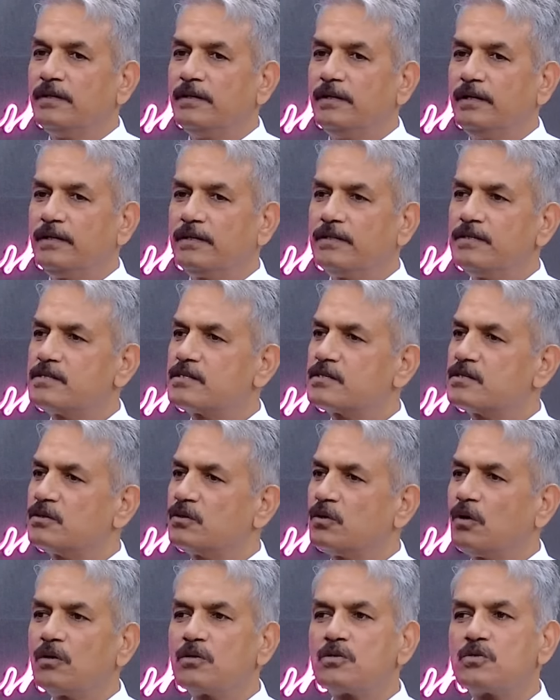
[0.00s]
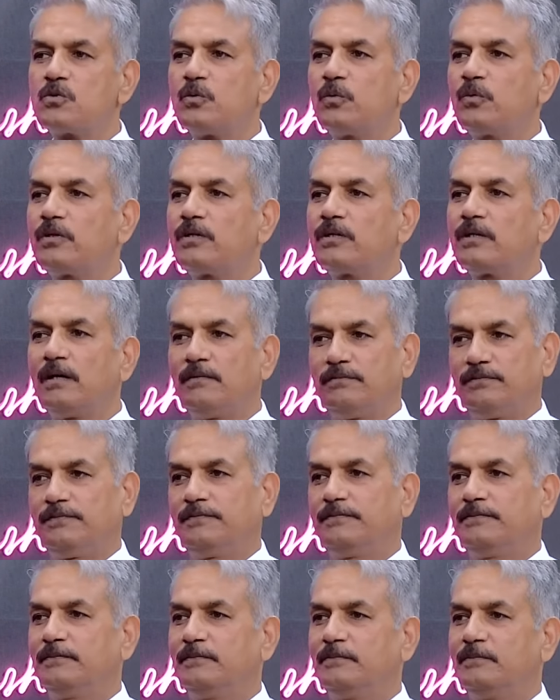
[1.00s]
It is not so
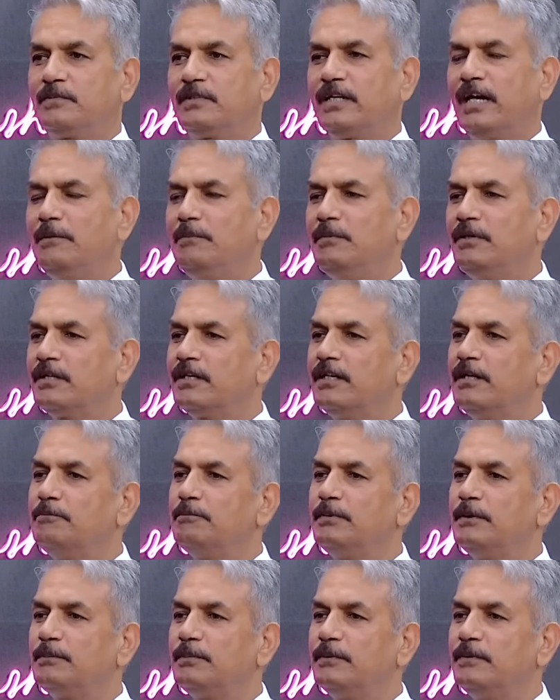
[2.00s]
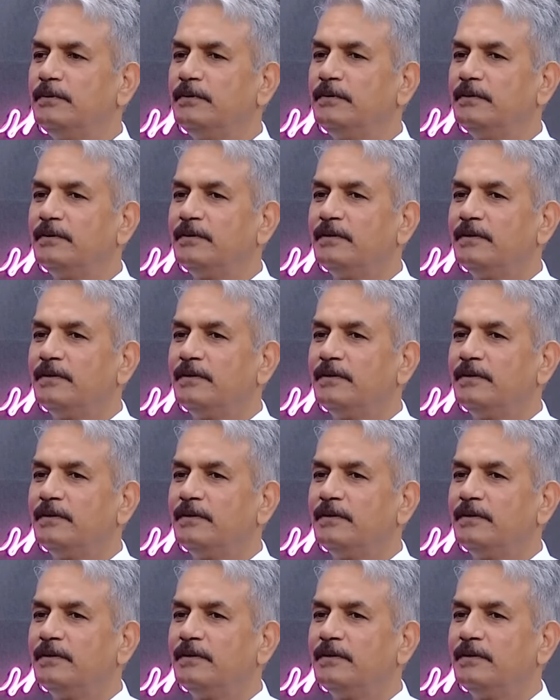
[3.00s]
tough. Time and again, people